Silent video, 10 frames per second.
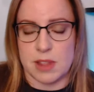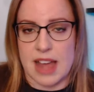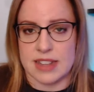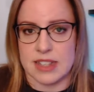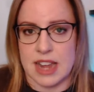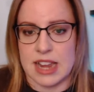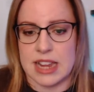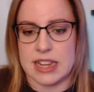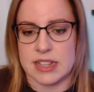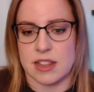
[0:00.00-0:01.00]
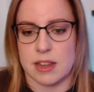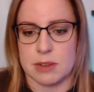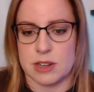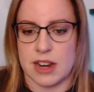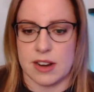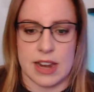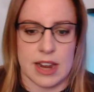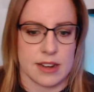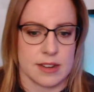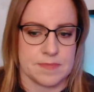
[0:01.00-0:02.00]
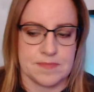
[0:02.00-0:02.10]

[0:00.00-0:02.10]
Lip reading: last night. He's a libertarian